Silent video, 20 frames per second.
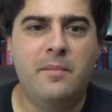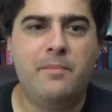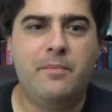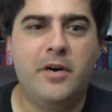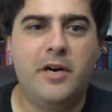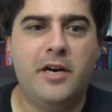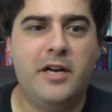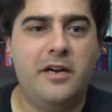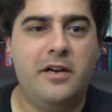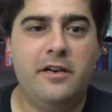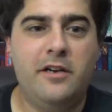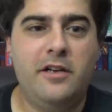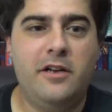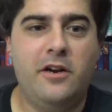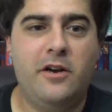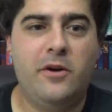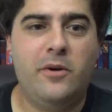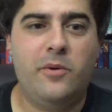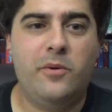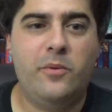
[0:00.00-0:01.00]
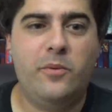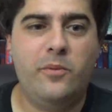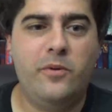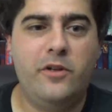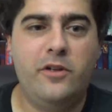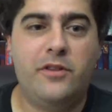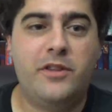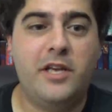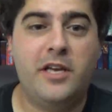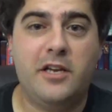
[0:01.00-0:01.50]
But, you know,
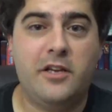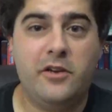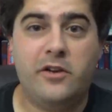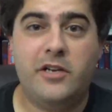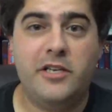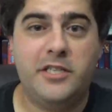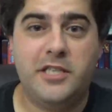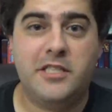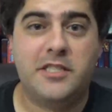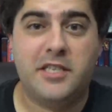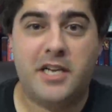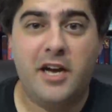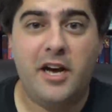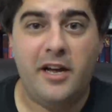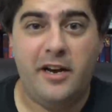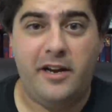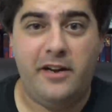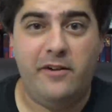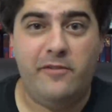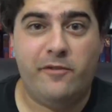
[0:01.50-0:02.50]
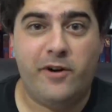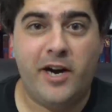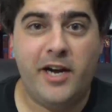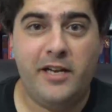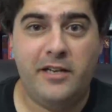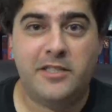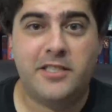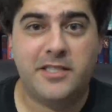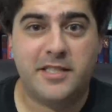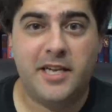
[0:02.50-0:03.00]
you think you could just cut it,
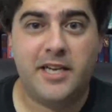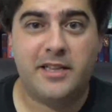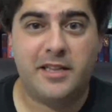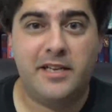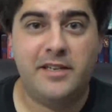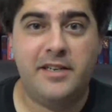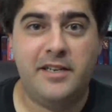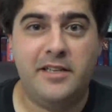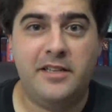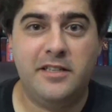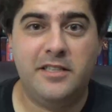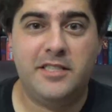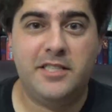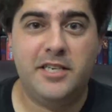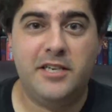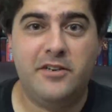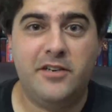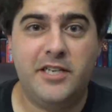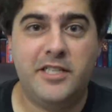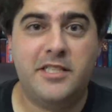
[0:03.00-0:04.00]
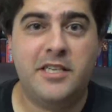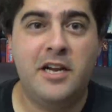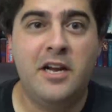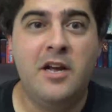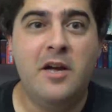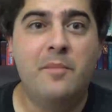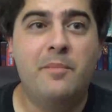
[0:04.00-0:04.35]
right? Just like they did in the series.